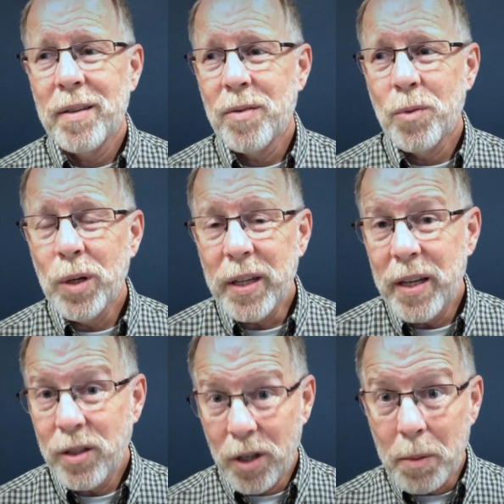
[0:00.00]
Really,
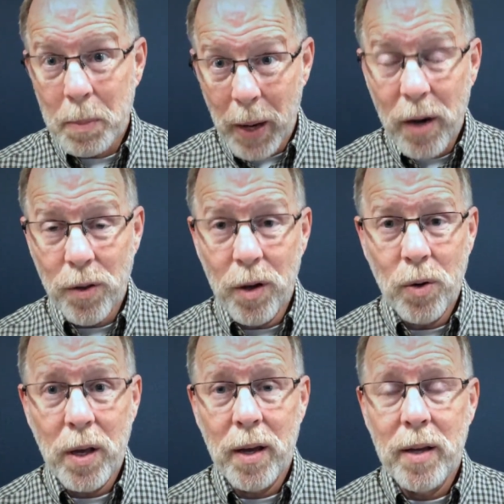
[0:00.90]
it's going to be better than
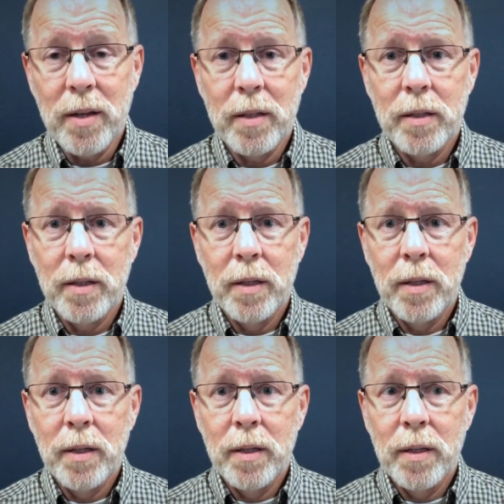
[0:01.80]
okay.
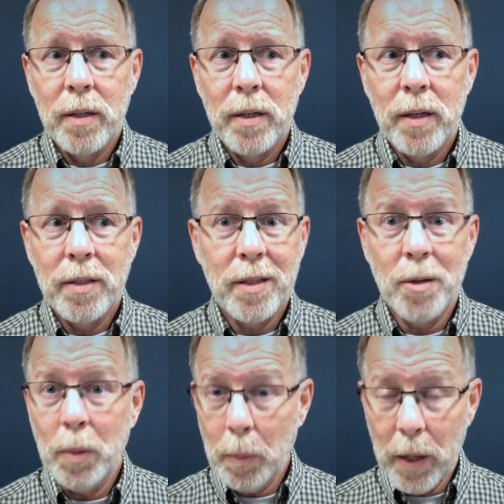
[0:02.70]
It's going to
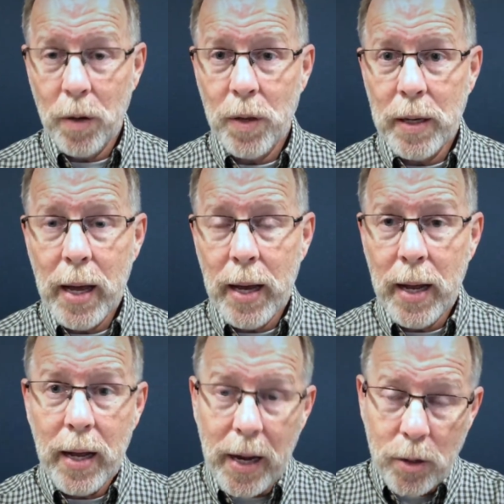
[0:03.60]
be better than that.
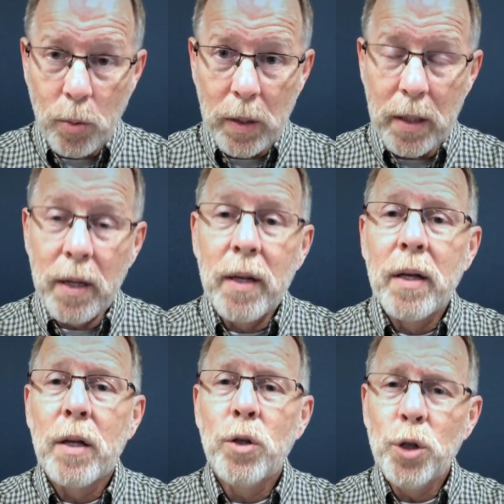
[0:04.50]
Actually,
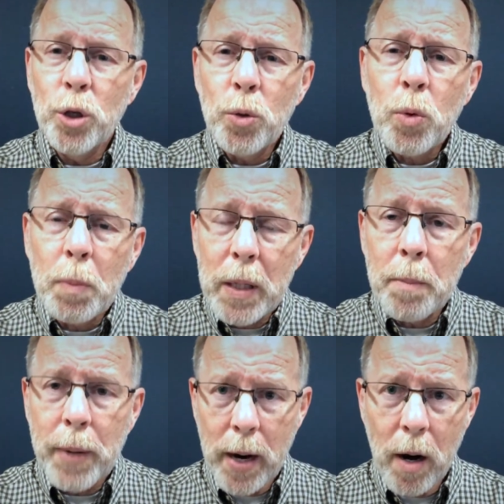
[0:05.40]
you will be in
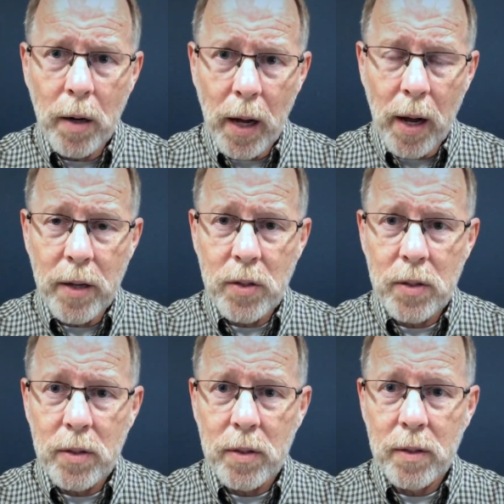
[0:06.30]

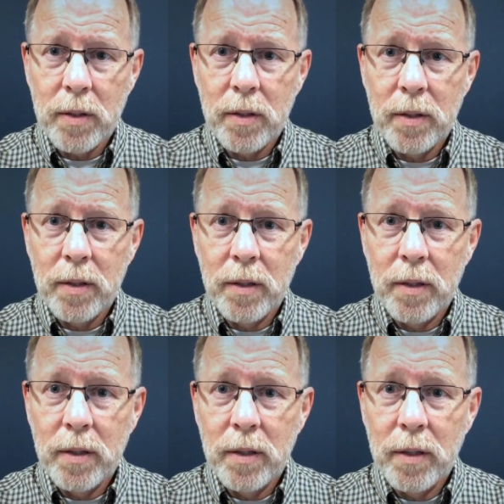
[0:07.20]
paradise
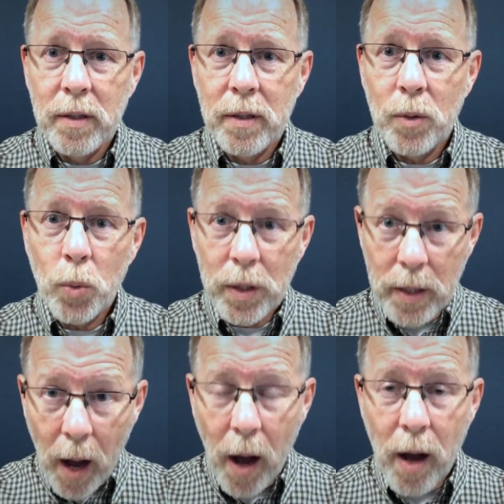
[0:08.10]
with
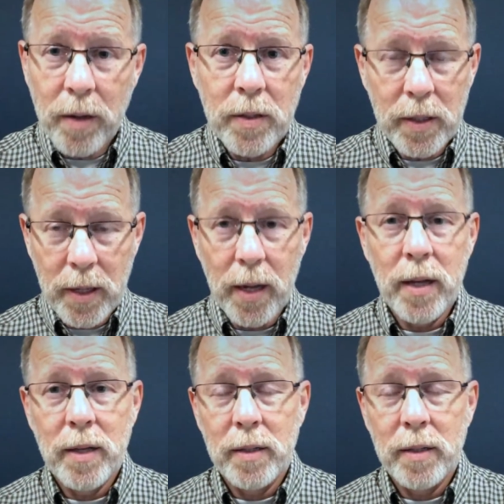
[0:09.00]
God today.